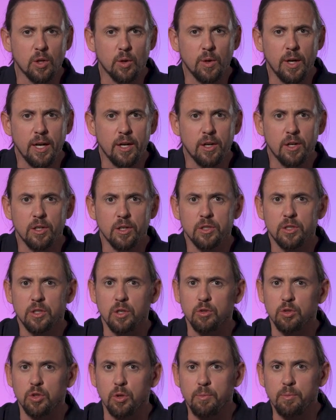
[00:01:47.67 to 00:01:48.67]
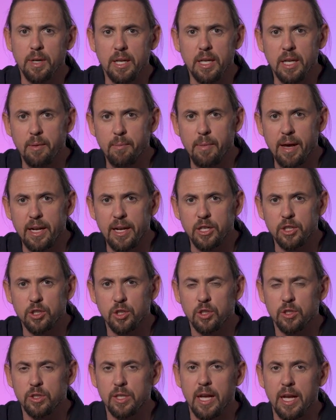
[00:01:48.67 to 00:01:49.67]
creators, social media
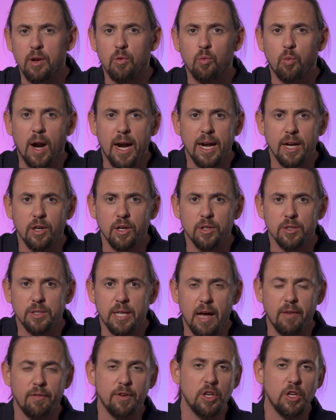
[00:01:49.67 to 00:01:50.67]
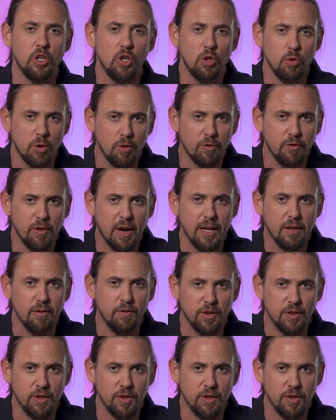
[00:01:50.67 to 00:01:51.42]
managers, and writers have a unified